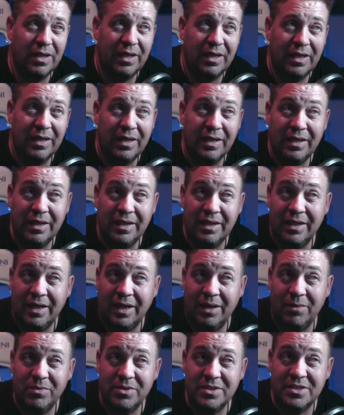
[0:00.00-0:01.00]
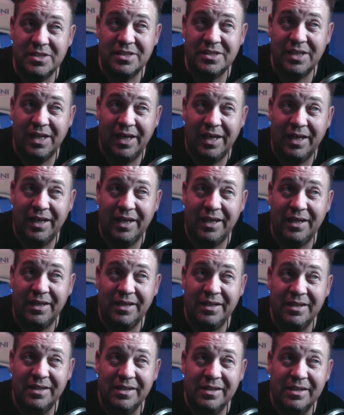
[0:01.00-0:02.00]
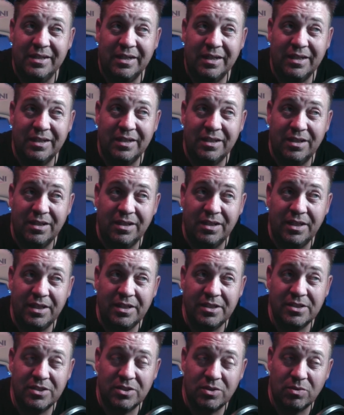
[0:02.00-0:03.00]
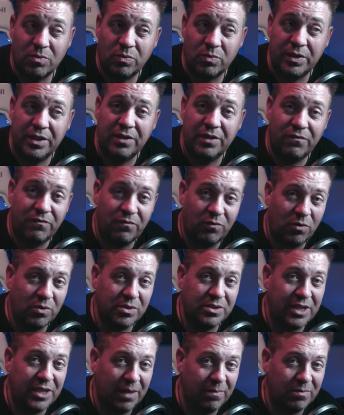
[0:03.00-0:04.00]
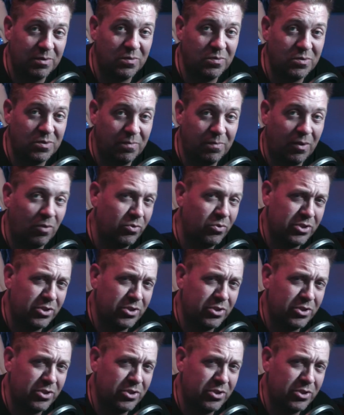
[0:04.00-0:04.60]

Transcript: I would say, at least 3 to 4 tablespoons of butter.